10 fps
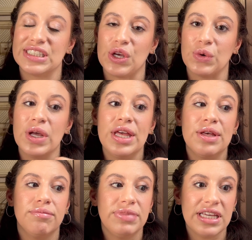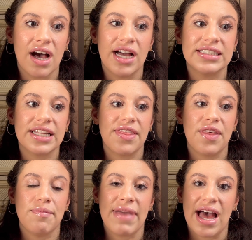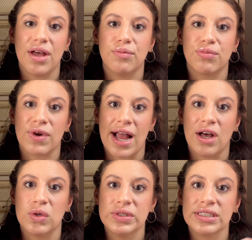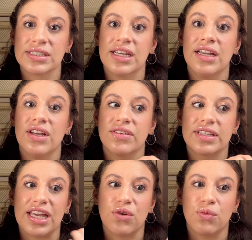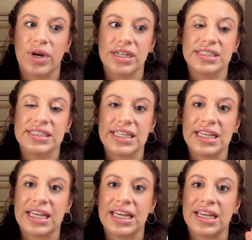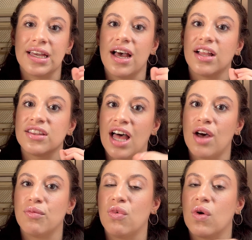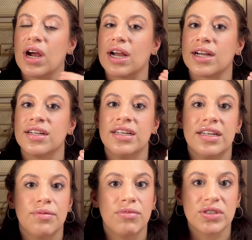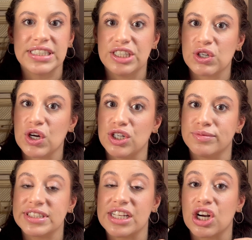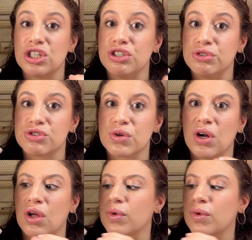So beyond the matte browns, like we're seeing a lot more multi-chromes that are neutral.